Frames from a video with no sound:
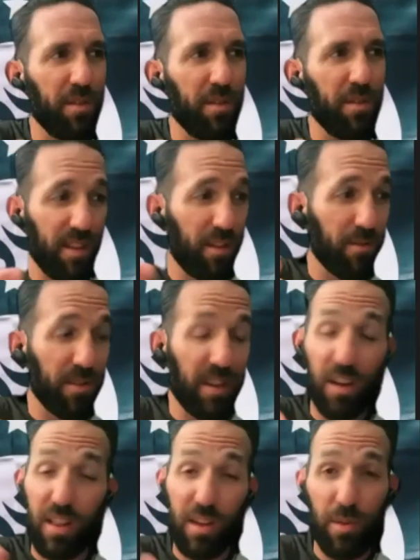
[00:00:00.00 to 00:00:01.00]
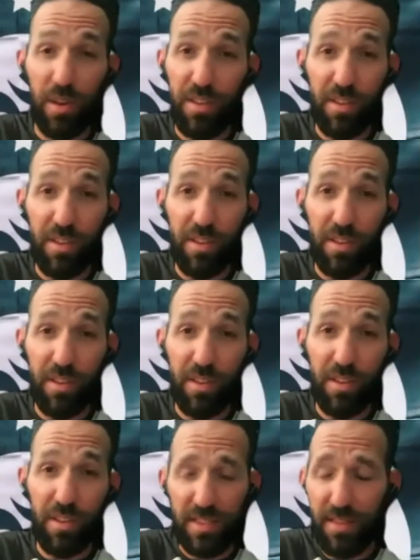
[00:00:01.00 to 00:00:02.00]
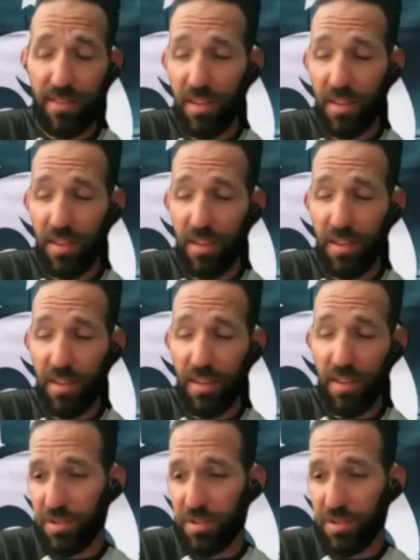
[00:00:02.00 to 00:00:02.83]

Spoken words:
like literally all I want to do is live near the ocean,